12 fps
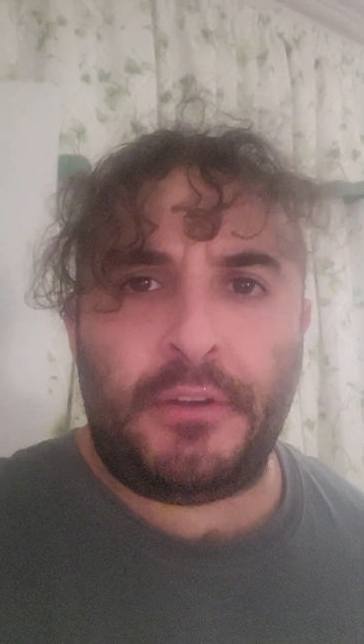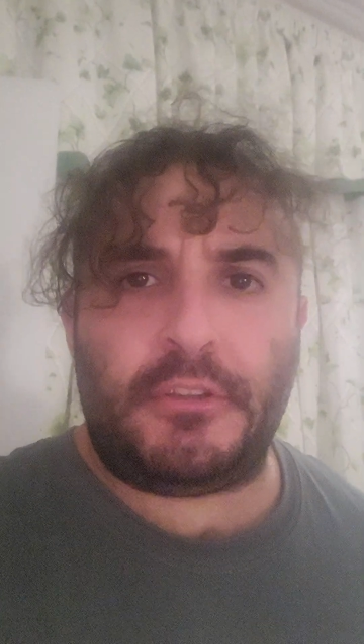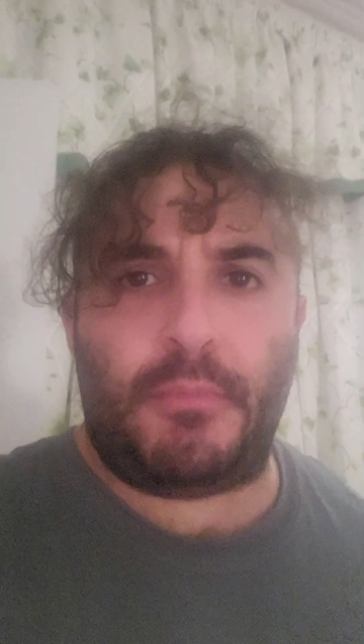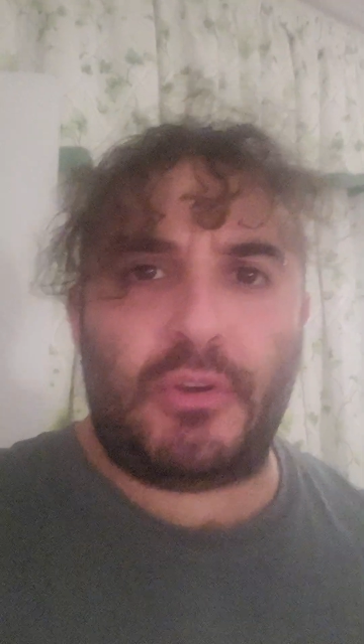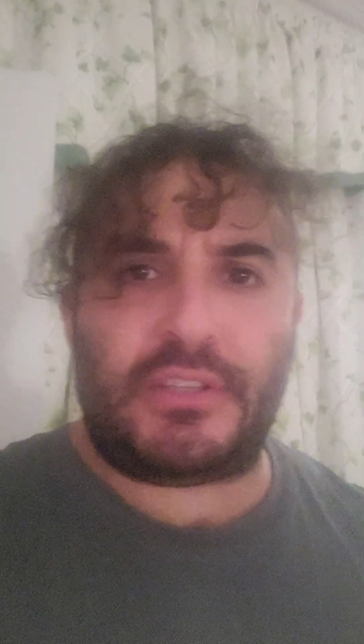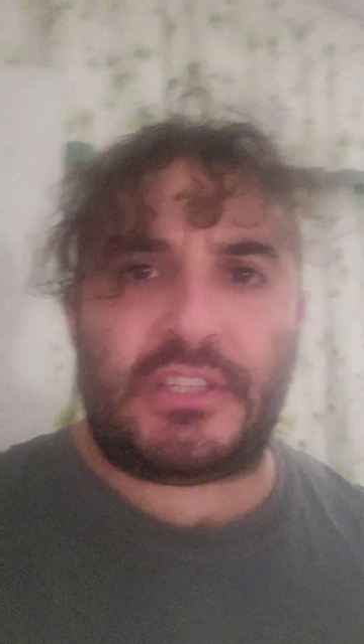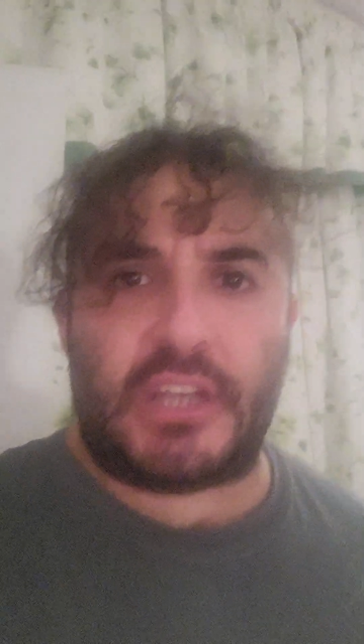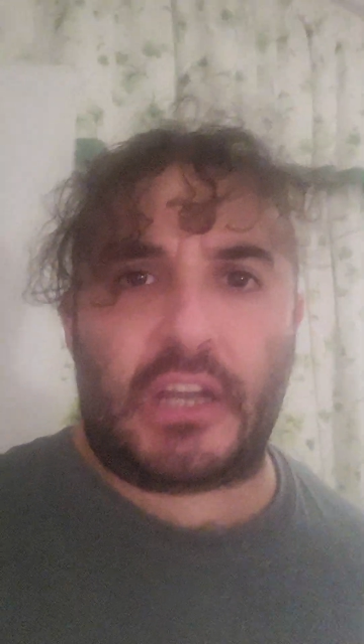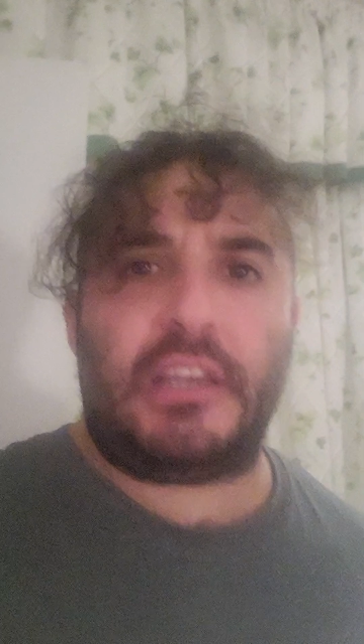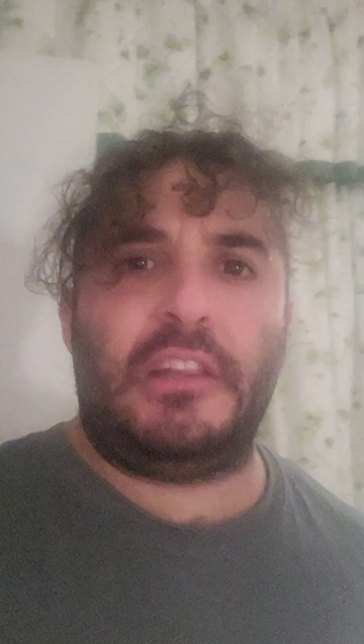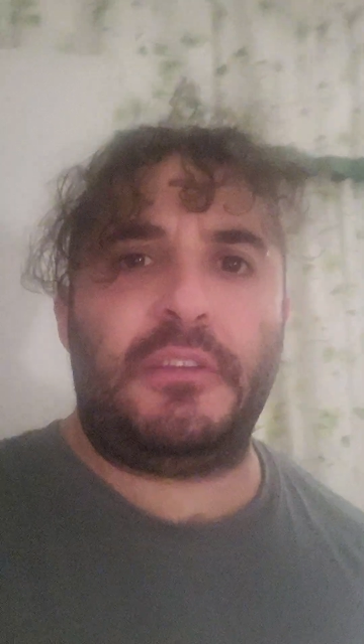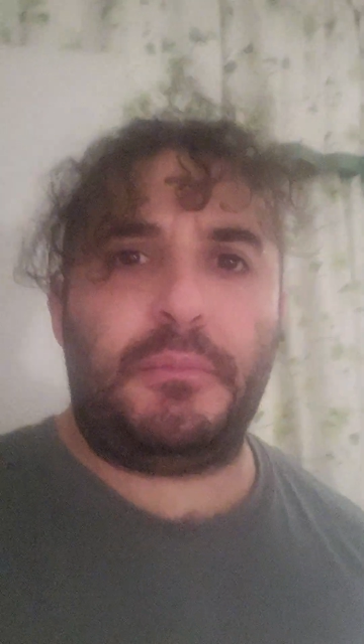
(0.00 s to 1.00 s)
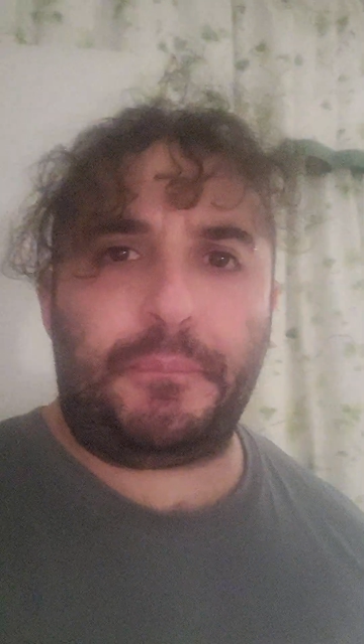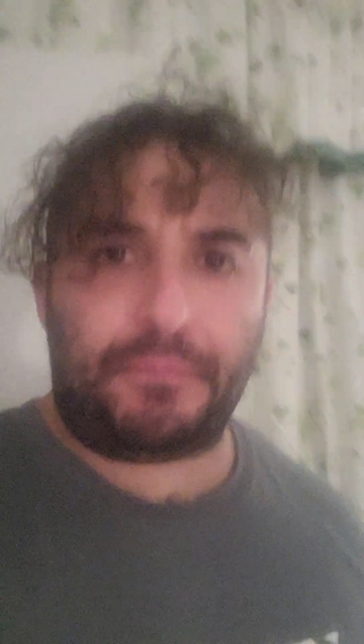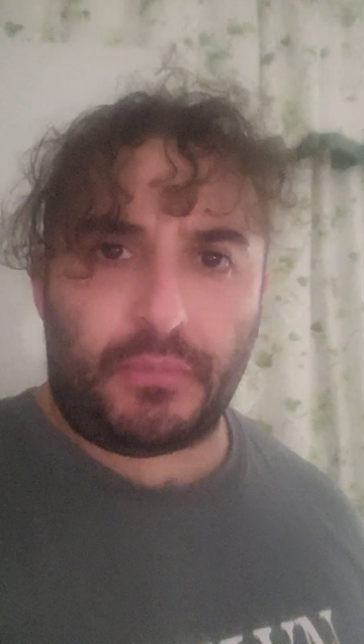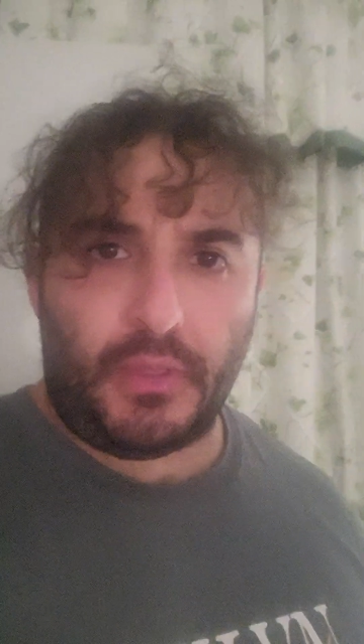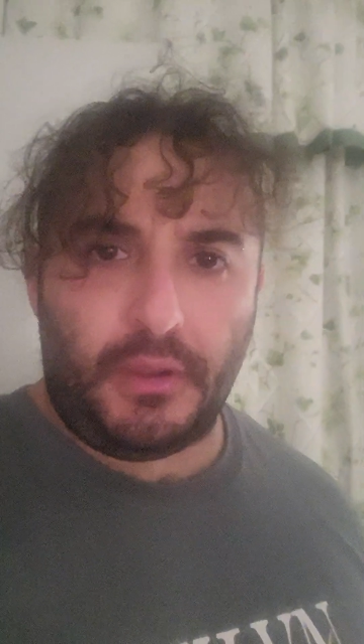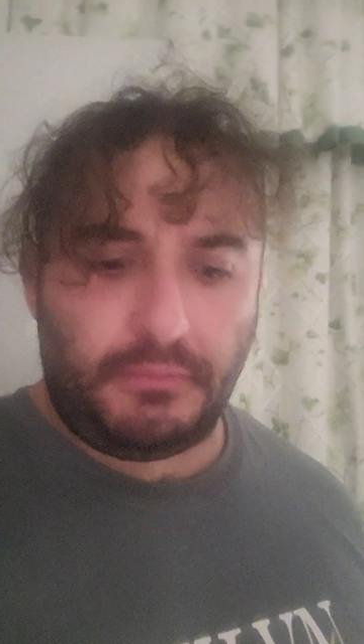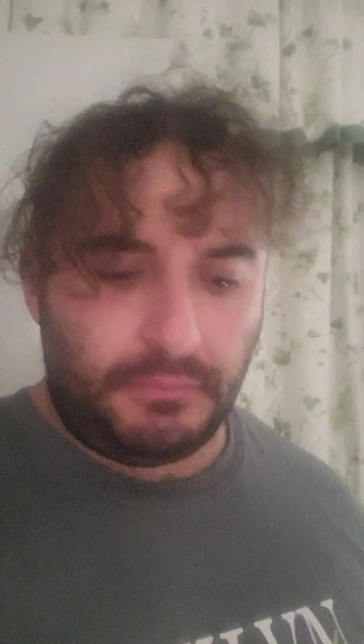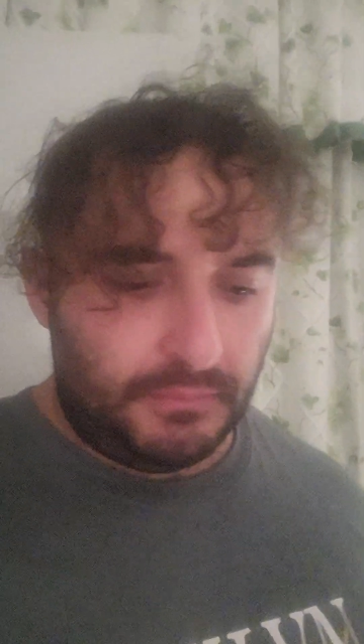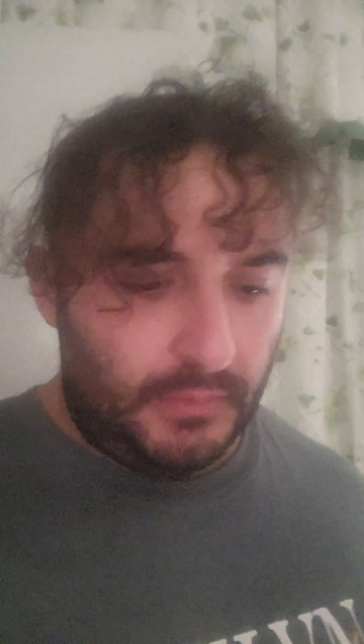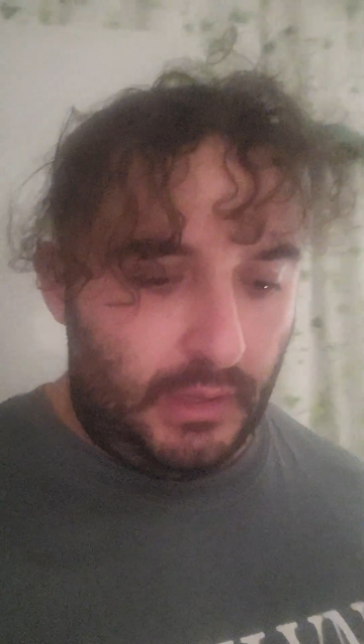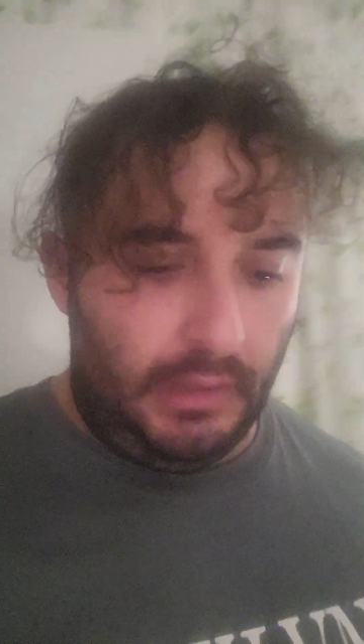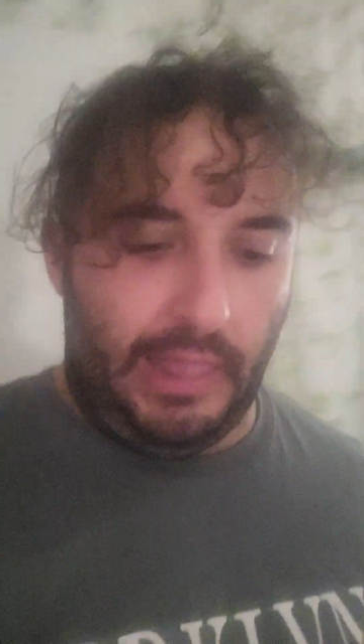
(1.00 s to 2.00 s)
The most succulent
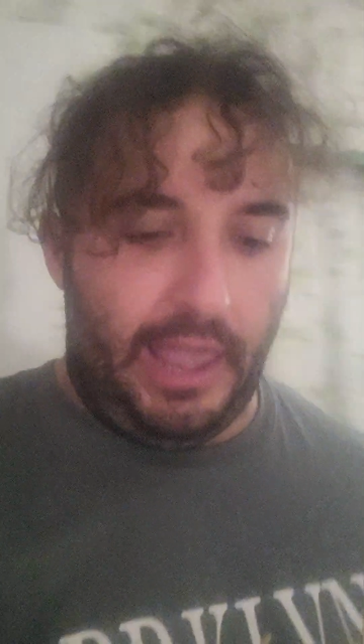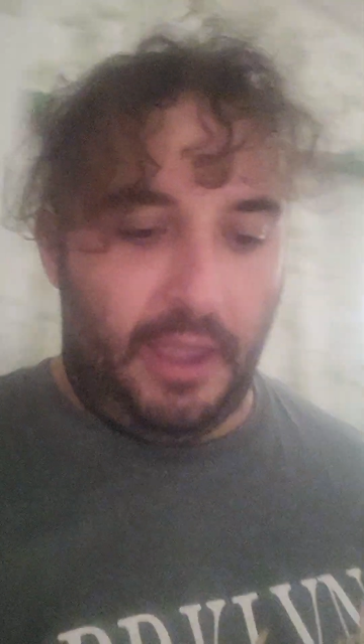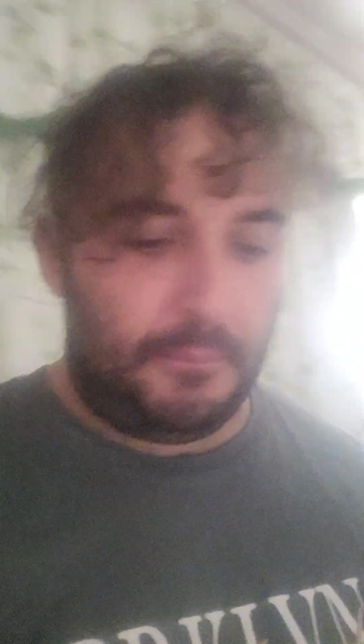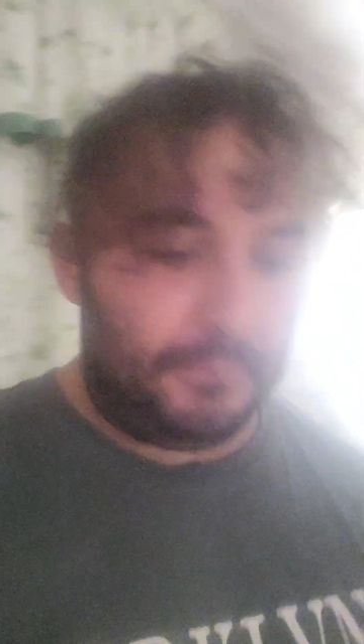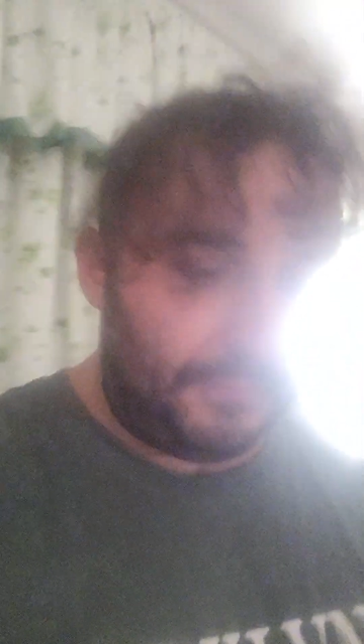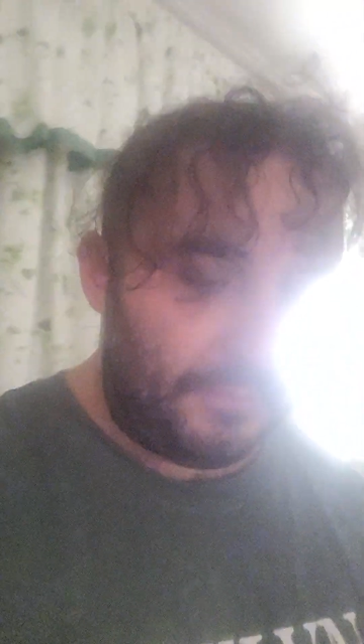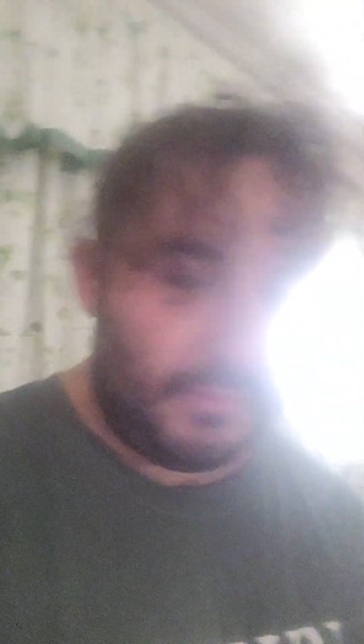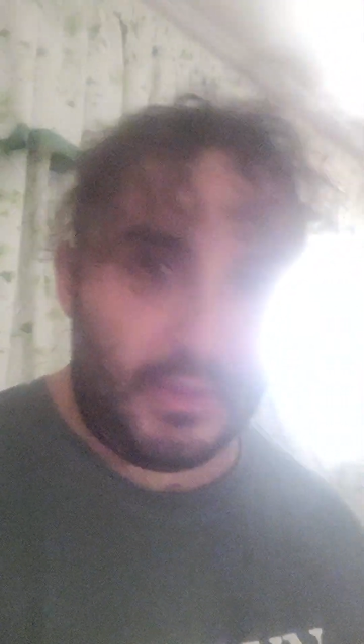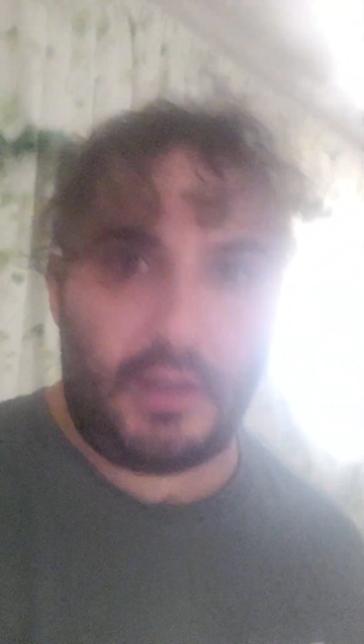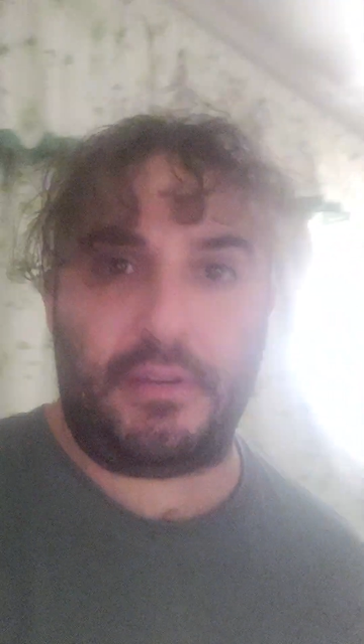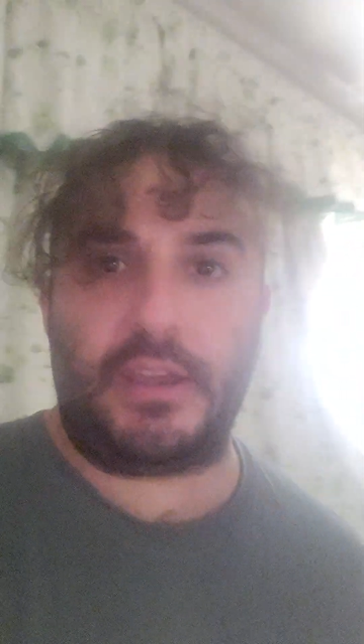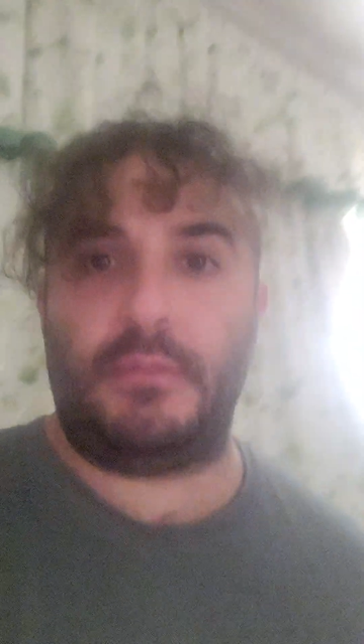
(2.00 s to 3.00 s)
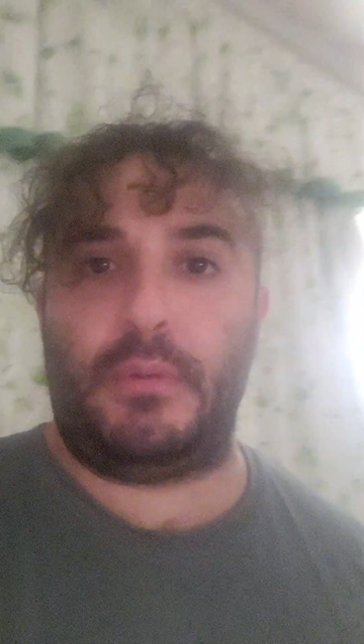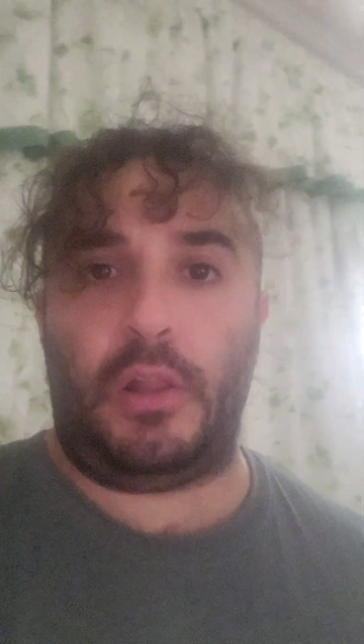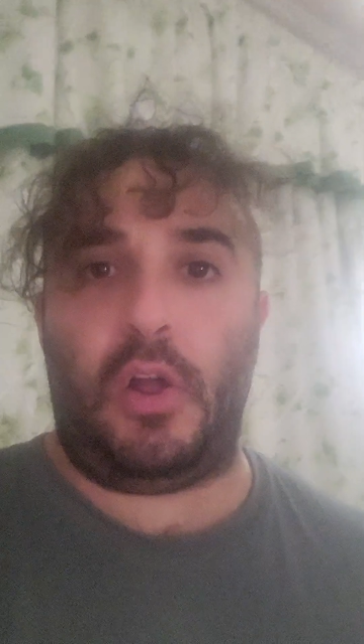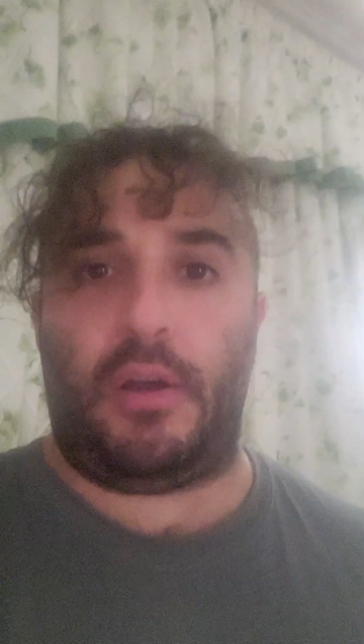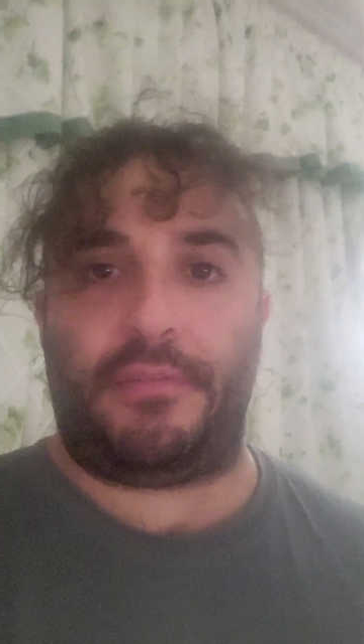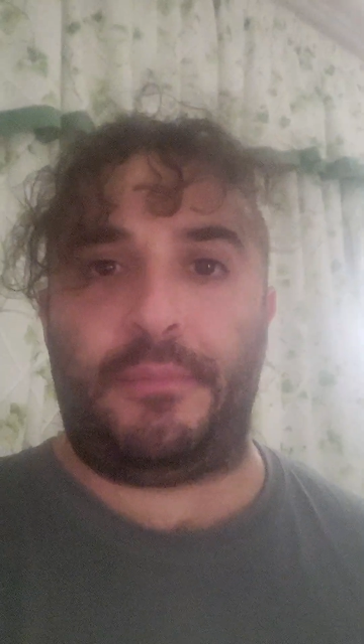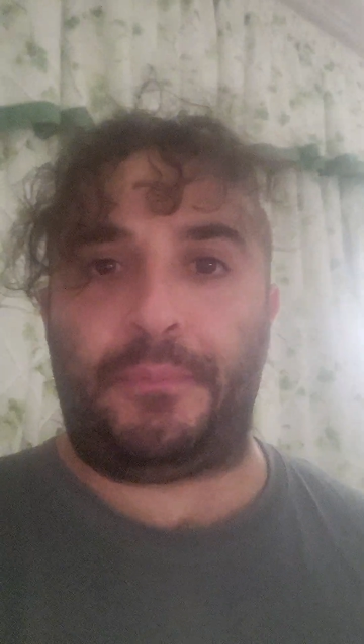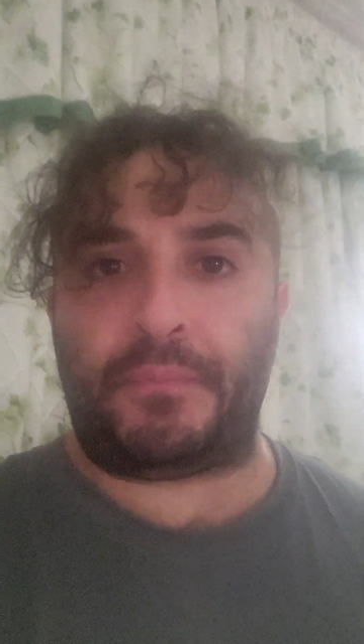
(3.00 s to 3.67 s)
lamb I've eaten in my life.